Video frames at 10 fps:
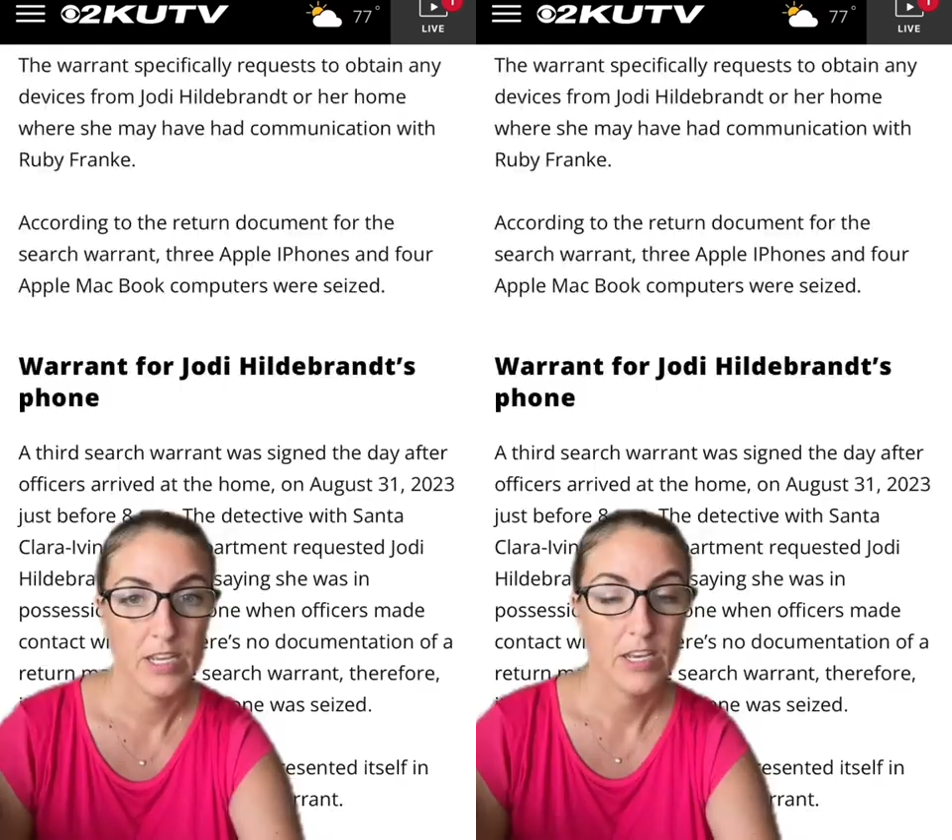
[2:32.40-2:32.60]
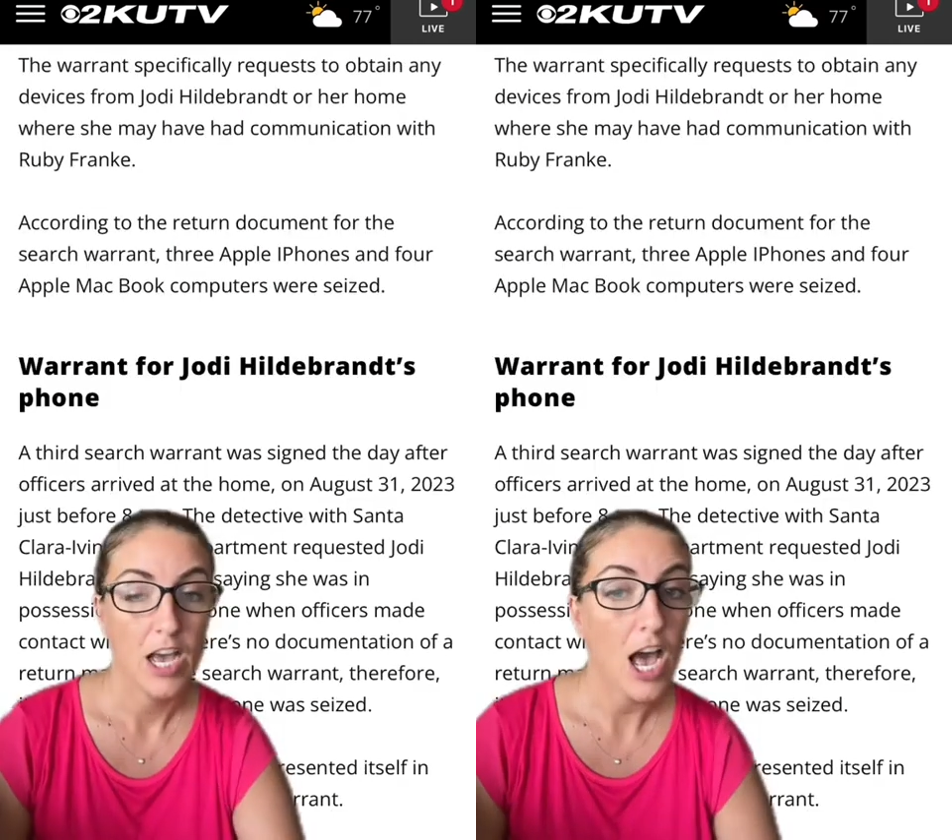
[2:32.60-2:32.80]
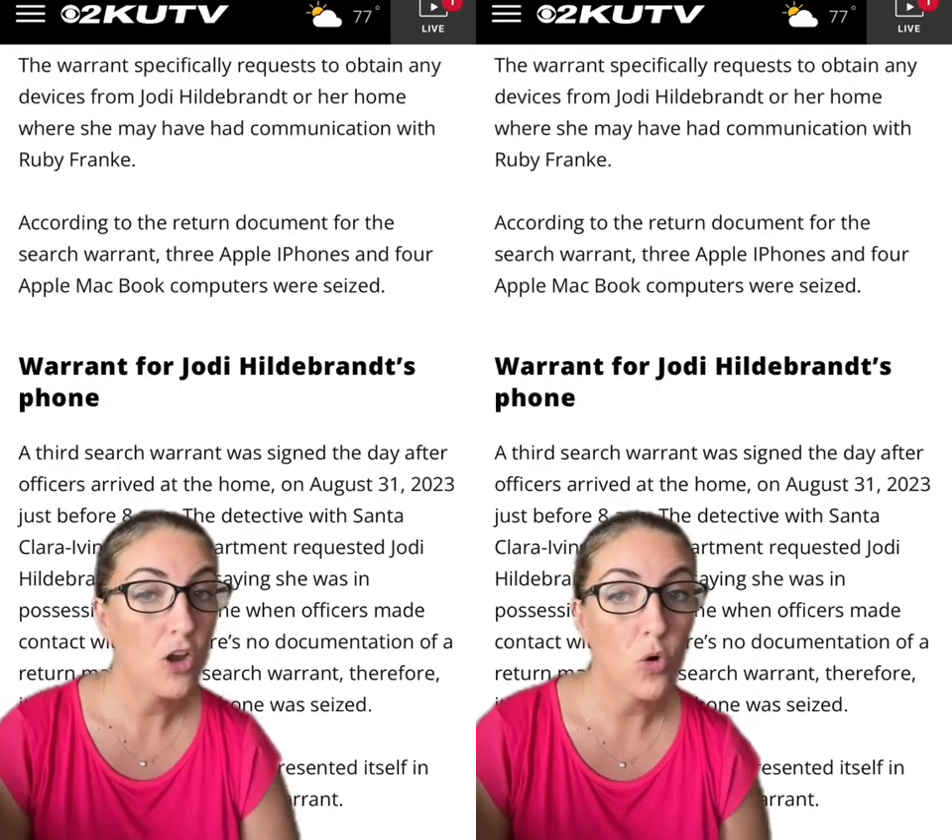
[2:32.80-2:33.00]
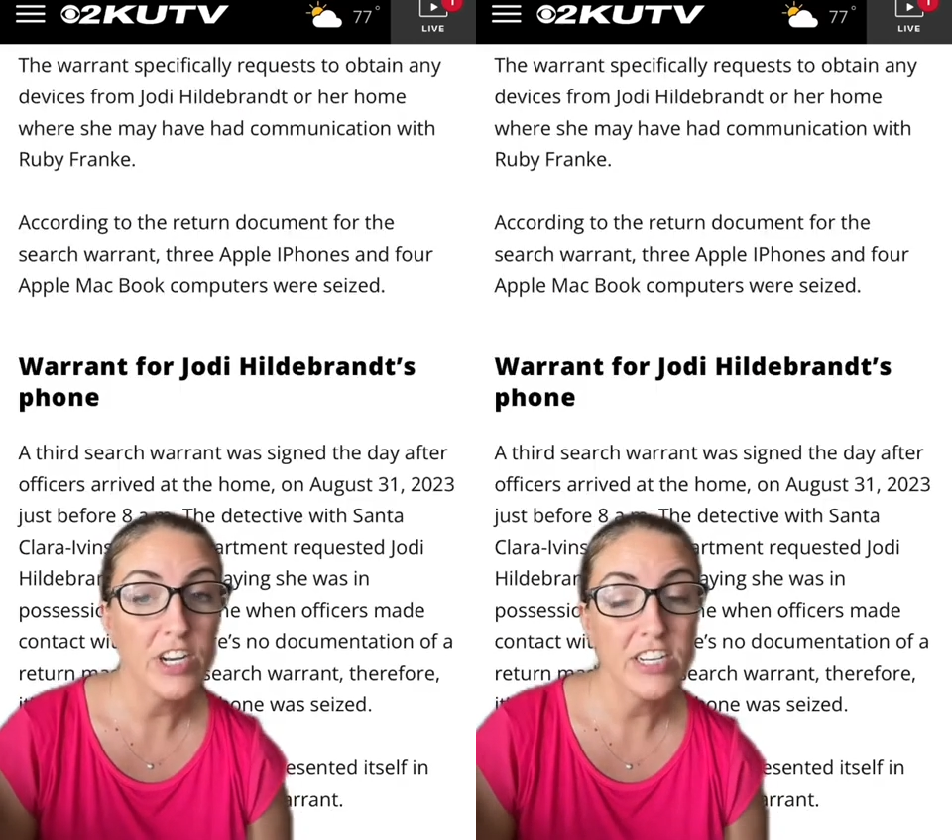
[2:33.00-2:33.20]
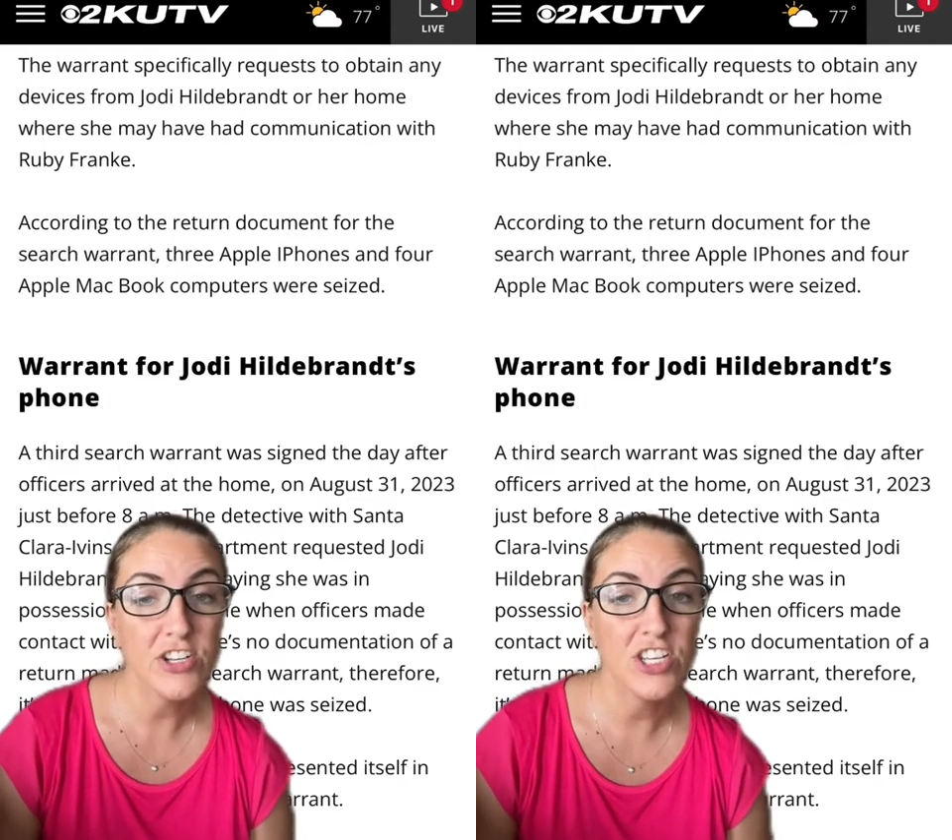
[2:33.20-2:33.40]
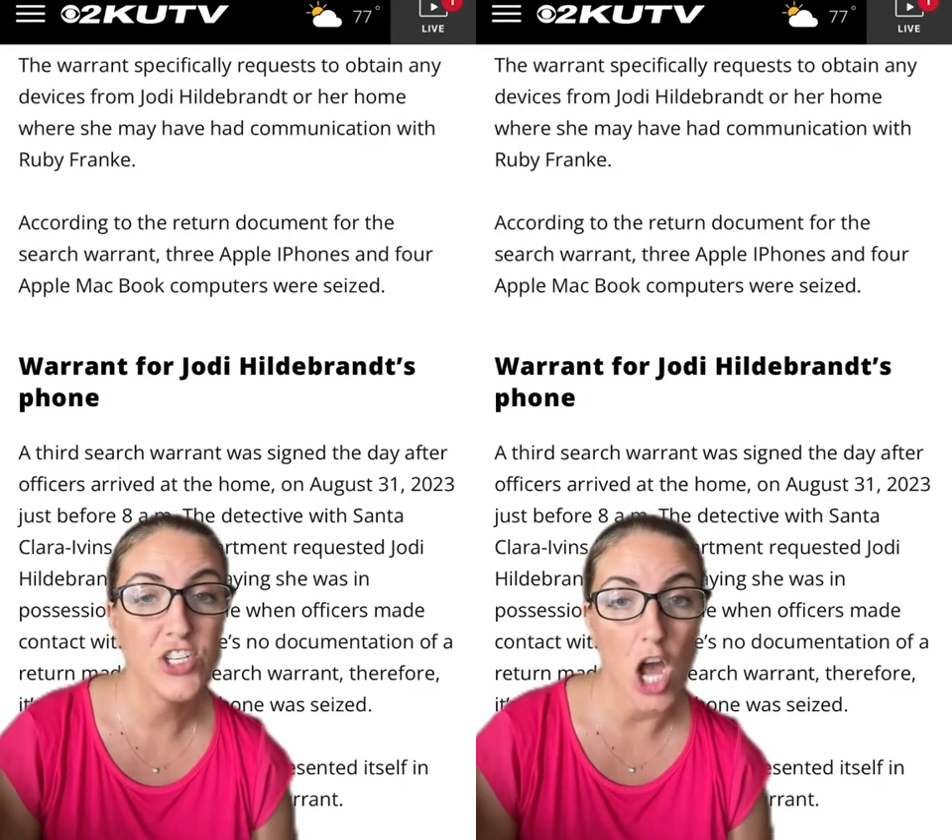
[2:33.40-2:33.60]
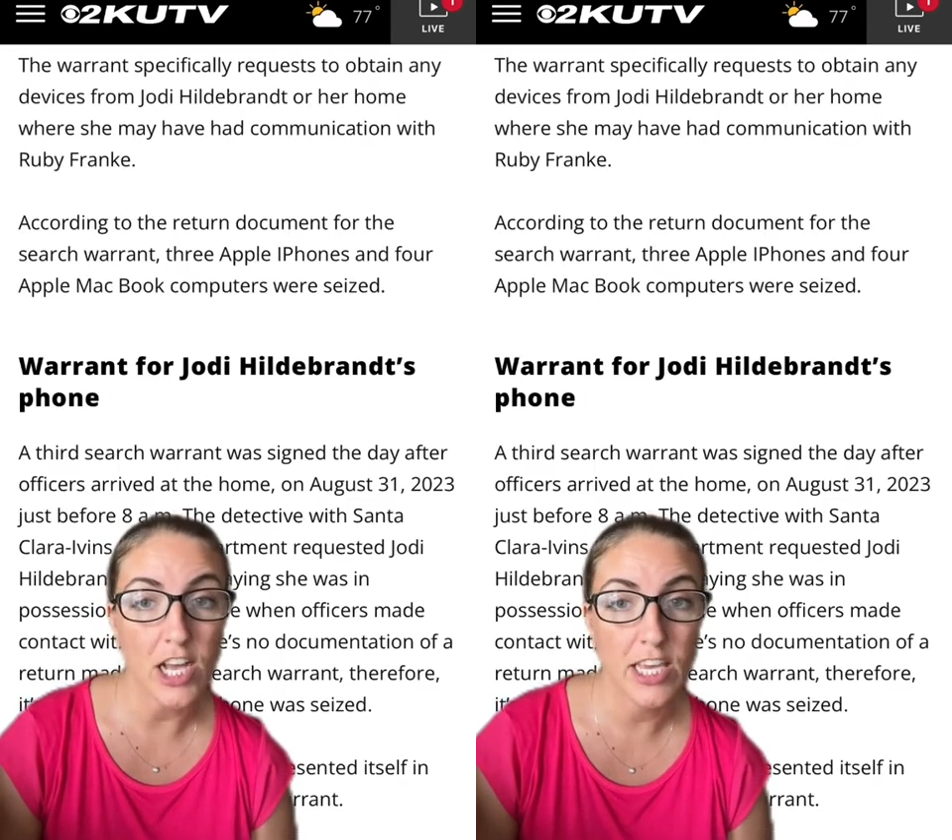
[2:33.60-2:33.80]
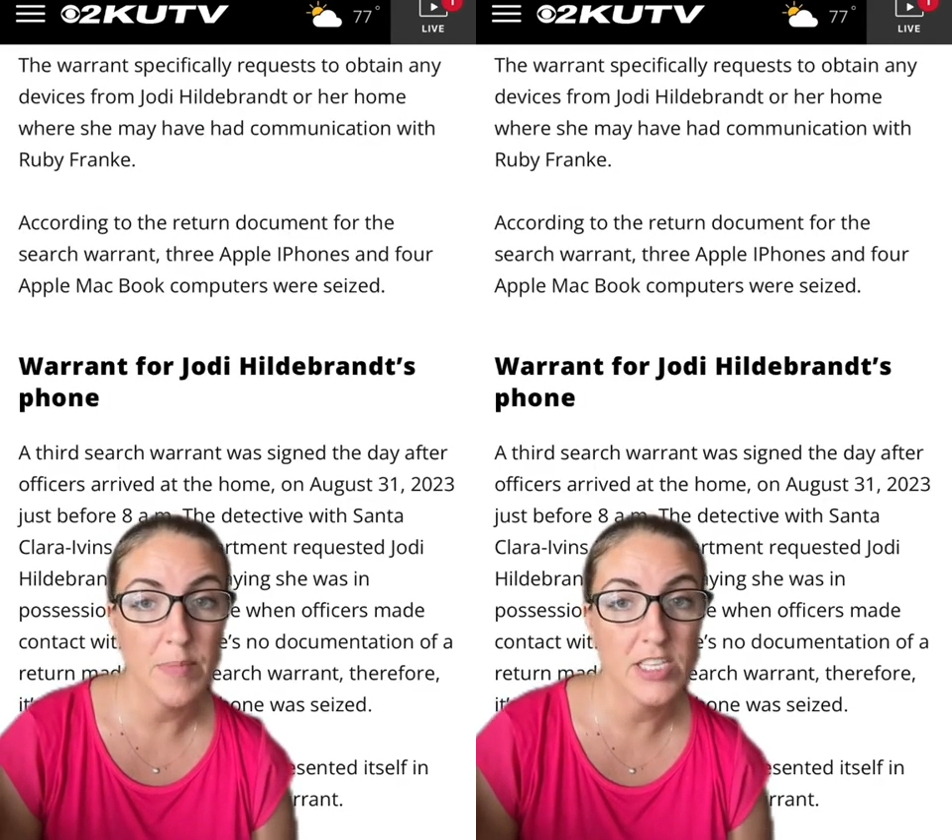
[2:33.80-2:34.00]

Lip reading: According to the documents